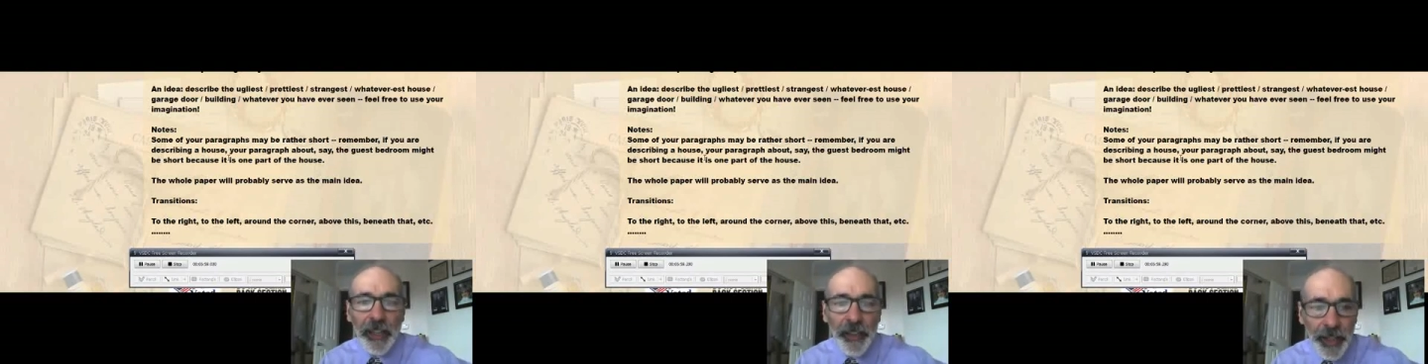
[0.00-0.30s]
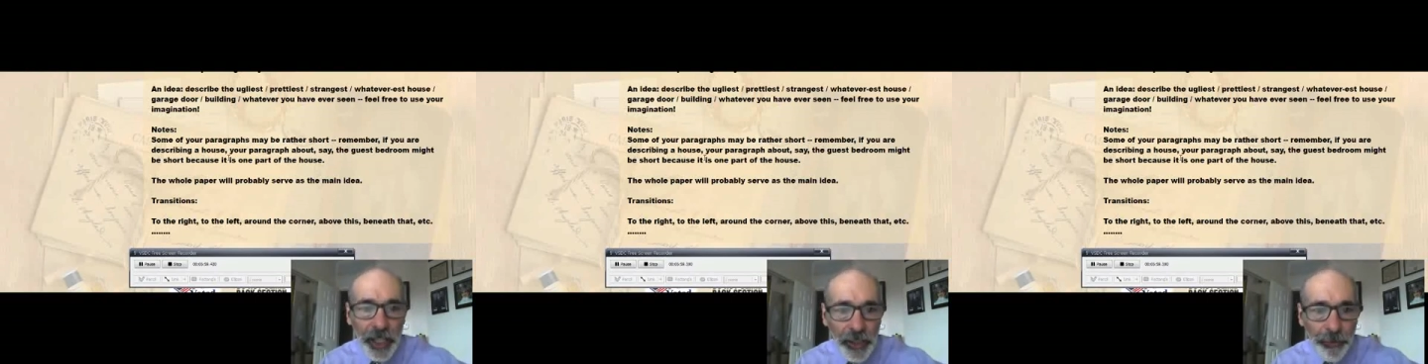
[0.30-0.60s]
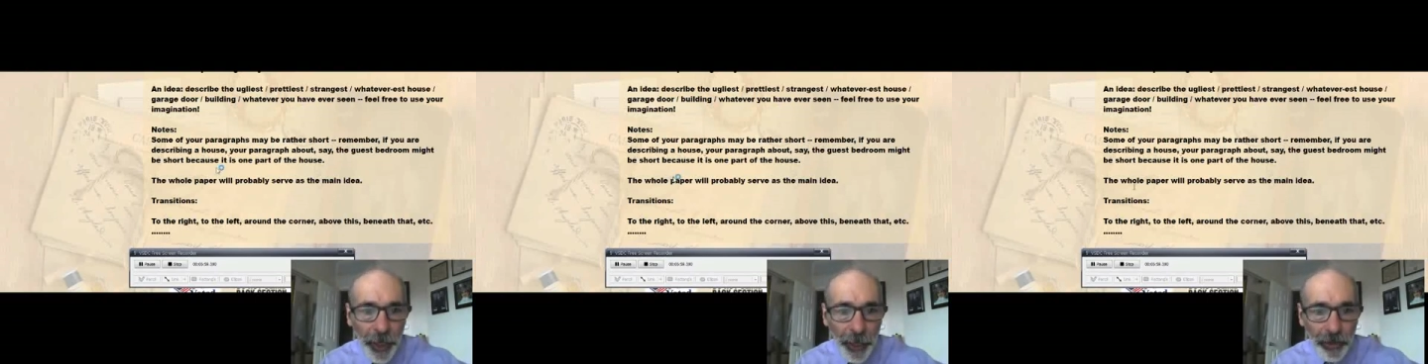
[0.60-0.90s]
This
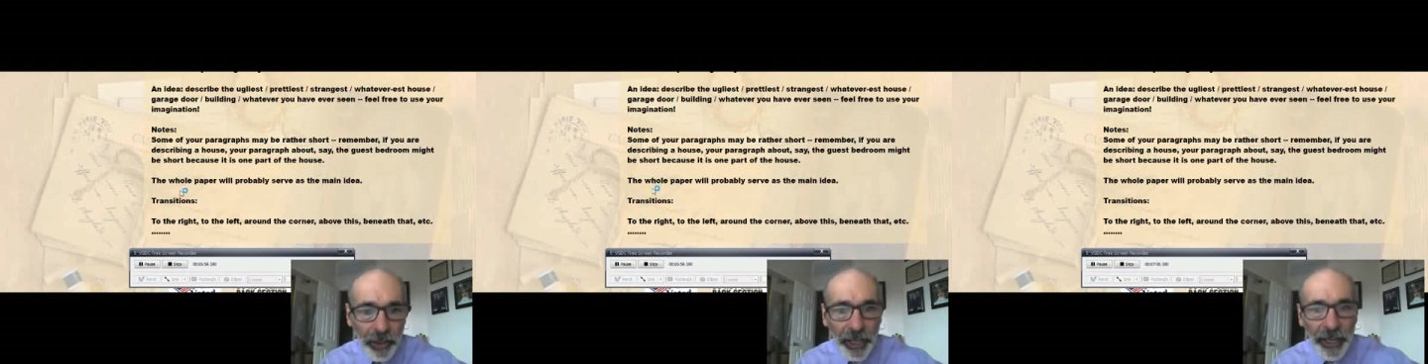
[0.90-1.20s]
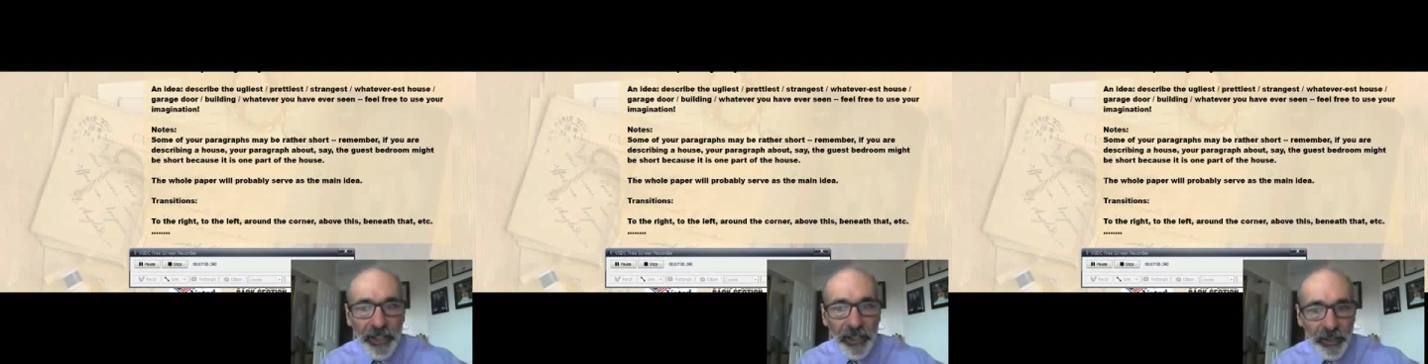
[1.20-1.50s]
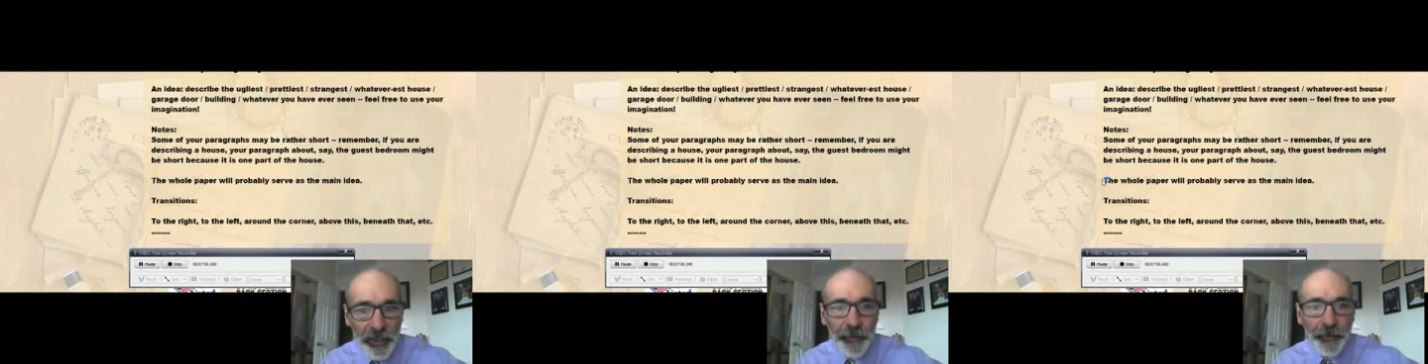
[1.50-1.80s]
paper, guys, is
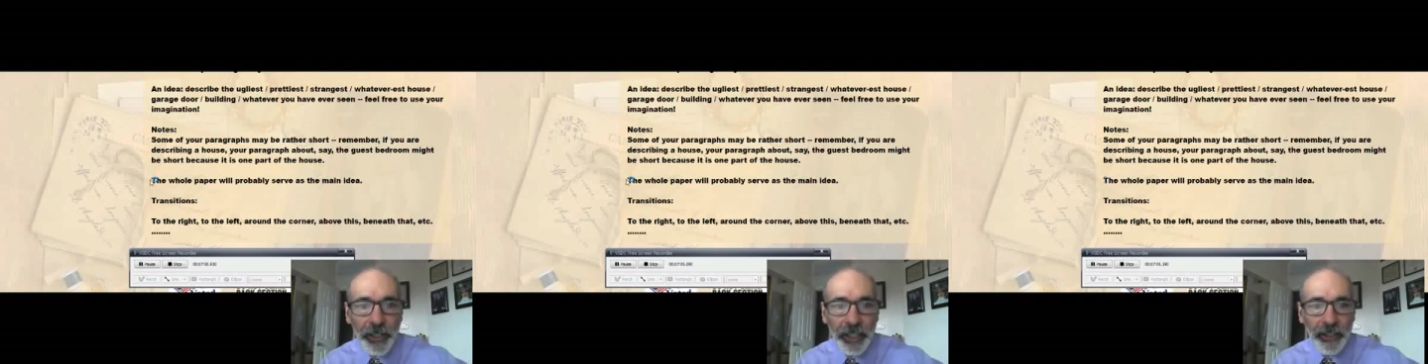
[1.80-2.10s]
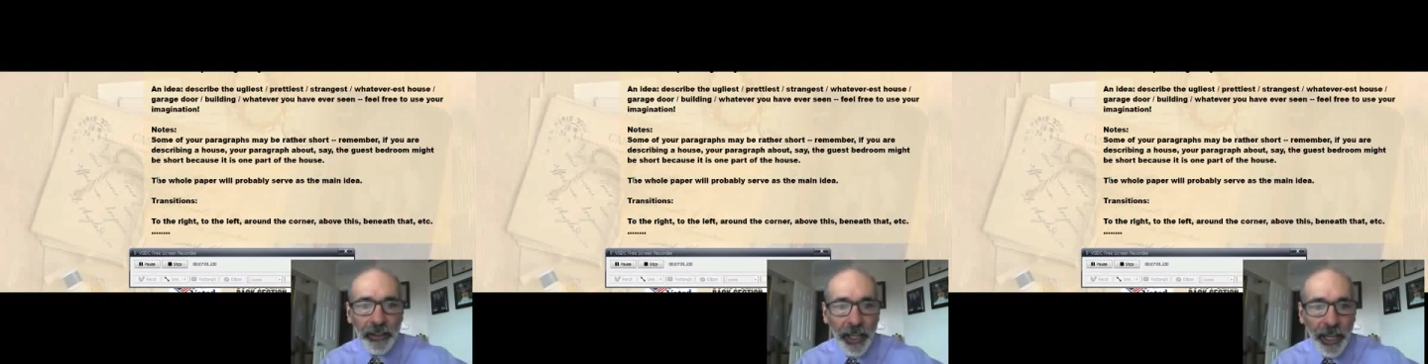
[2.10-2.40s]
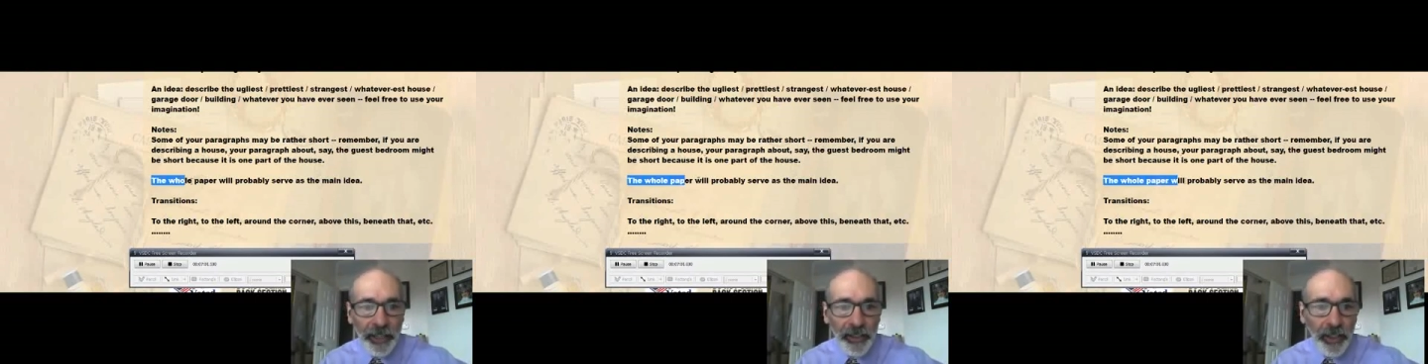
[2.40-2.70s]
different in
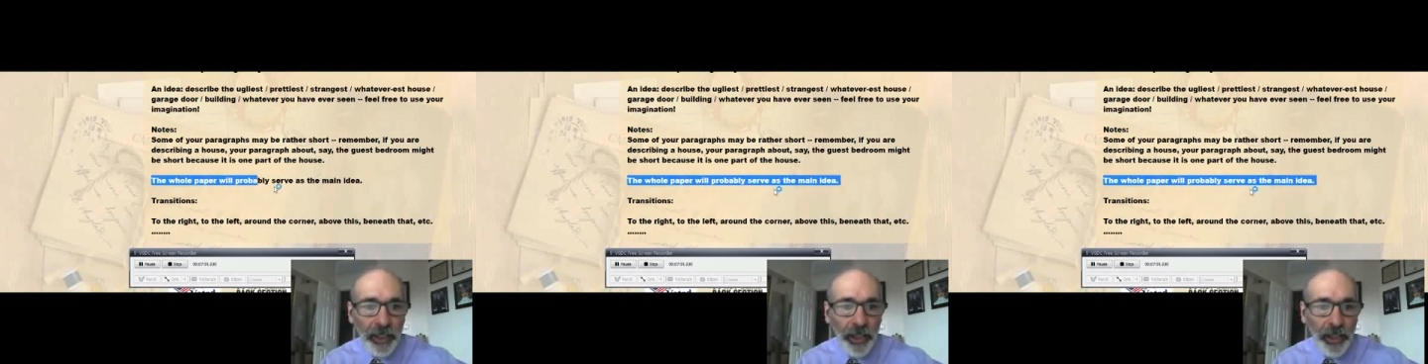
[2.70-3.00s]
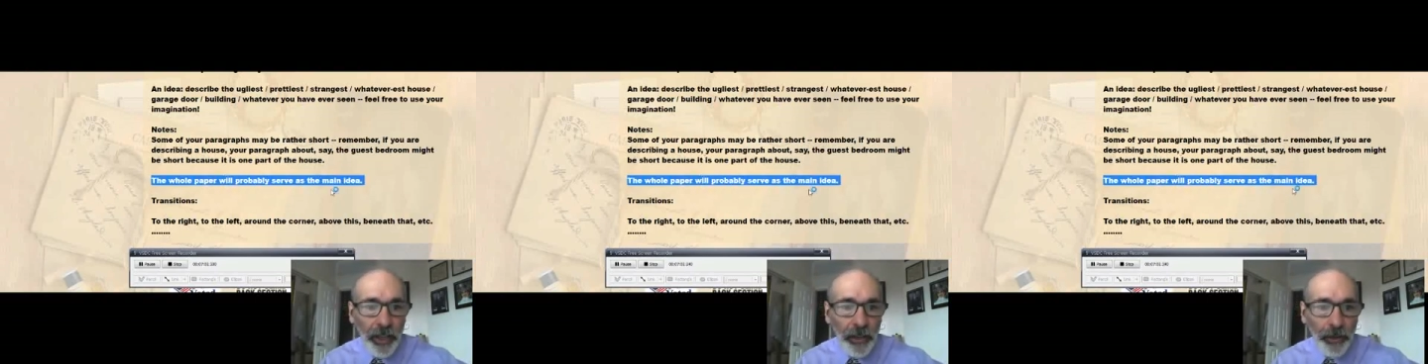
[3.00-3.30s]
that the